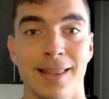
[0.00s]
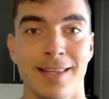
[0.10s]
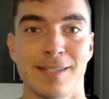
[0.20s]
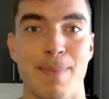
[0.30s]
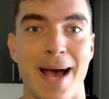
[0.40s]

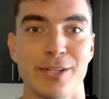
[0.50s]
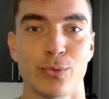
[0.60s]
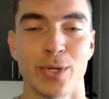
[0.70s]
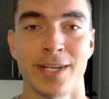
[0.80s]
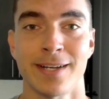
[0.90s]
This
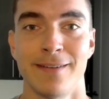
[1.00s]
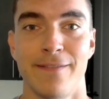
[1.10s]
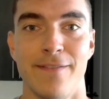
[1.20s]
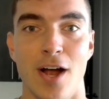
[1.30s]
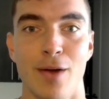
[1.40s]
past week,
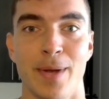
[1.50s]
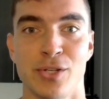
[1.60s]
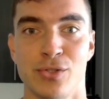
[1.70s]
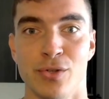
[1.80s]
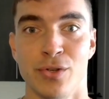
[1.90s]

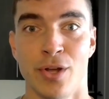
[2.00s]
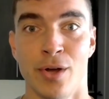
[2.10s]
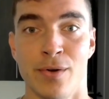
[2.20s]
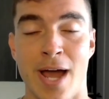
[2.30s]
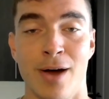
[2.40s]
Firebase
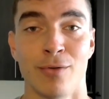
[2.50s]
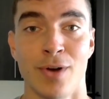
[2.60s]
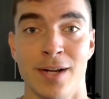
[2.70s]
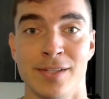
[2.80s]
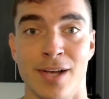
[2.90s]
Studio now
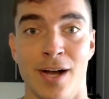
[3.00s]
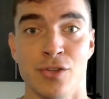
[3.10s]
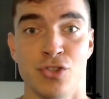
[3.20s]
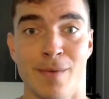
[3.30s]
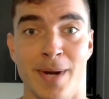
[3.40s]
runs
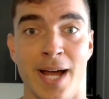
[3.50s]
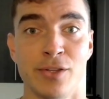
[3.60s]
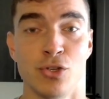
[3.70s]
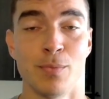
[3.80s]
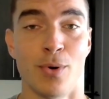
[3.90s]
on Gemini
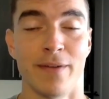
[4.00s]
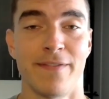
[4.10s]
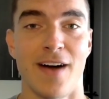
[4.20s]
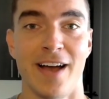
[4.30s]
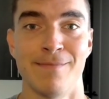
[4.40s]

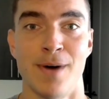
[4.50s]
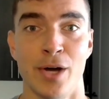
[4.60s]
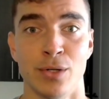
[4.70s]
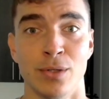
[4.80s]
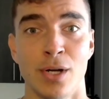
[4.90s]
2.5
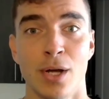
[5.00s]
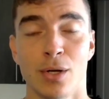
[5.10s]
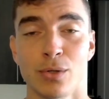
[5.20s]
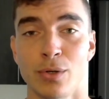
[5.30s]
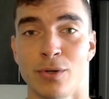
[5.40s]
model,
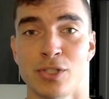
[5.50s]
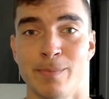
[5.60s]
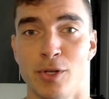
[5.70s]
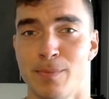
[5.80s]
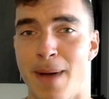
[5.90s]

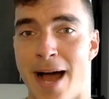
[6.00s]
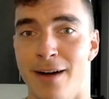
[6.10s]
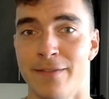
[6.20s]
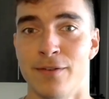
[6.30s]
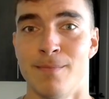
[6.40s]
Google's most
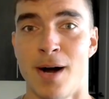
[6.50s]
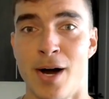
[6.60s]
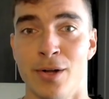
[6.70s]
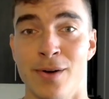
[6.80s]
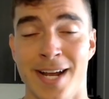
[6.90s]
powerful
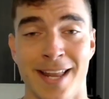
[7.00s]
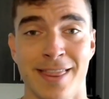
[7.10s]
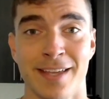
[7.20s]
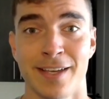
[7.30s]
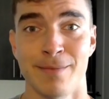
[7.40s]
model and a
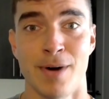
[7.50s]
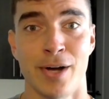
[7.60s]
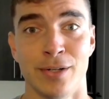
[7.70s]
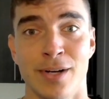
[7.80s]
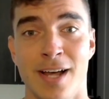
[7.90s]
thinking
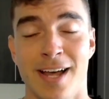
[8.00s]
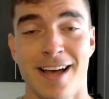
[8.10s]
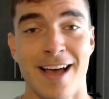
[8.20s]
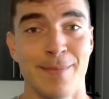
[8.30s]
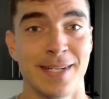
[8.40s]
model.
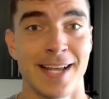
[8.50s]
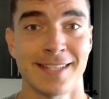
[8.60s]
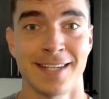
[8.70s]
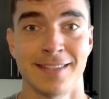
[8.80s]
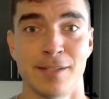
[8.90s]
I've been
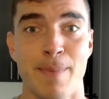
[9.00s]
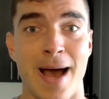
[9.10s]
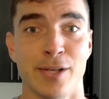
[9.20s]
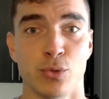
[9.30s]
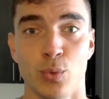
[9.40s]
testing it this
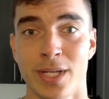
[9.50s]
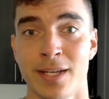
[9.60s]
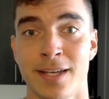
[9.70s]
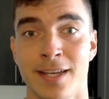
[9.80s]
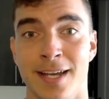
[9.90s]
past
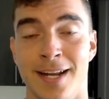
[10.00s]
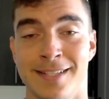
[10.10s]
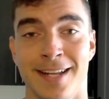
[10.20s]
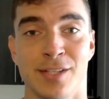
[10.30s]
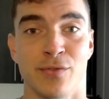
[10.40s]
week, and in
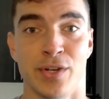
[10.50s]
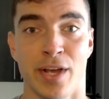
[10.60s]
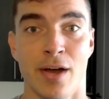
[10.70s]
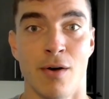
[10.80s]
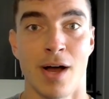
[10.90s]
today's
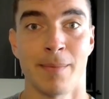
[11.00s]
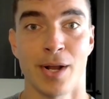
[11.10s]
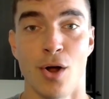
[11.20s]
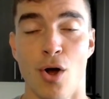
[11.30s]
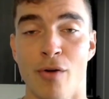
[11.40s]
video, I'm
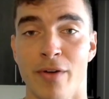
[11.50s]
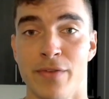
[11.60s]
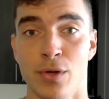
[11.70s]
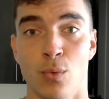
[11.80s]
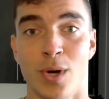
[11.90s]
going to
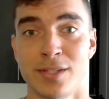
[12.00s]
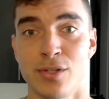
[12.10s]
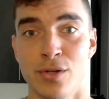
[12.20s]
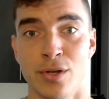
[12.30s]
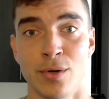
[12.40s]
overview
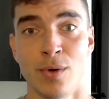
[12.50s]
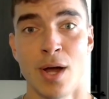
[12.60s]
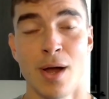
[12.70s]
what's new.